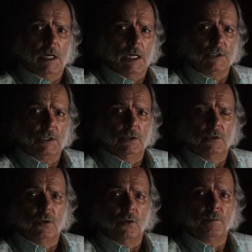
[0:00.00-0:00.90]

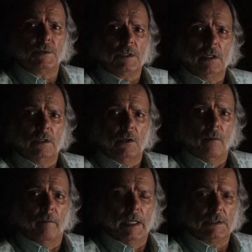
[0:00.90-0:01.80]
Russian troops in the
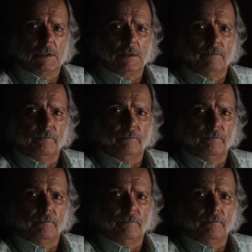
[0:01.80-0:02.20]
Donbass.